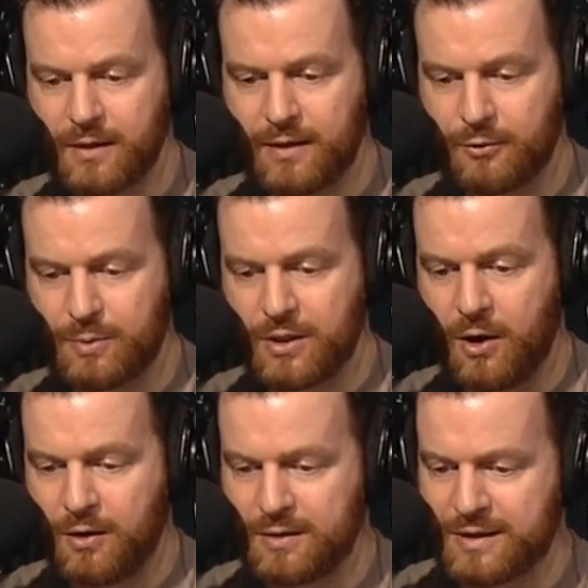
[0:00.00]
that would be
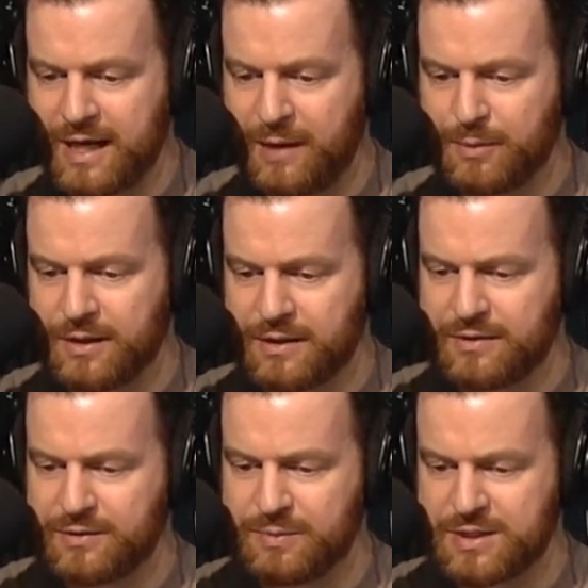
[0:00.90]
Colin Kaepernick,
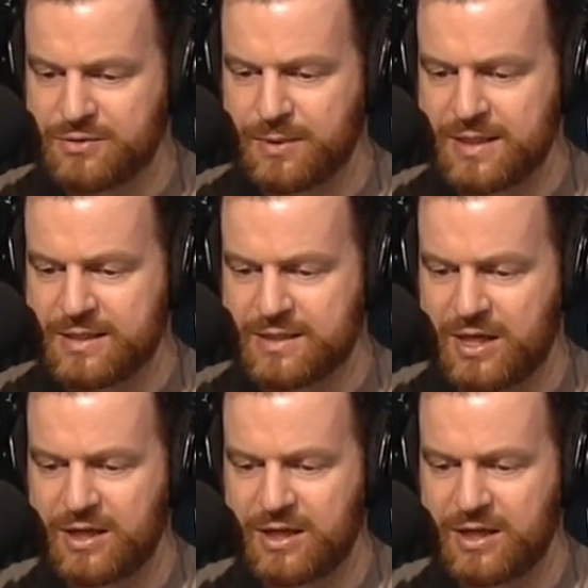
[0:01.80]
the mixed-race